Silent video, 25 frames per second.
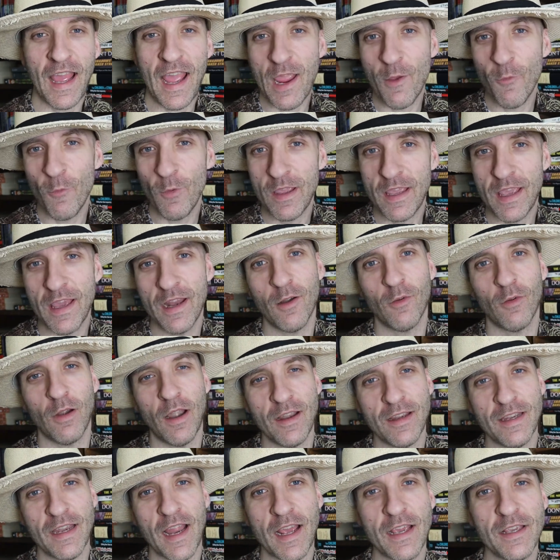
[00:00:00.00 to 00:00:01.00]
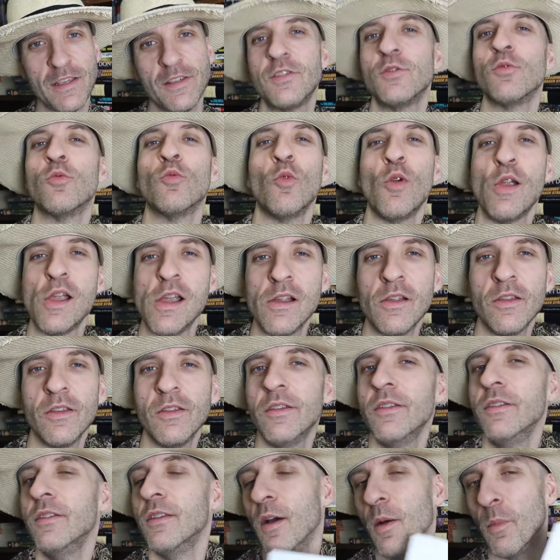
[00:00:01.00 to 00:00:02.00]
hey, we hit a nice
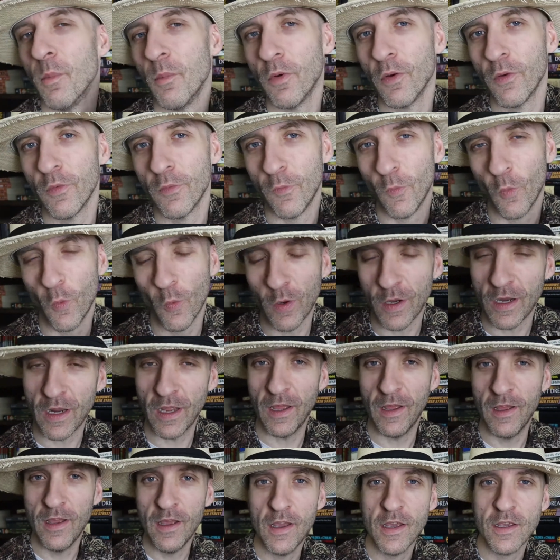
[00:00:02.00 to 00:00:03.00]
round number for you.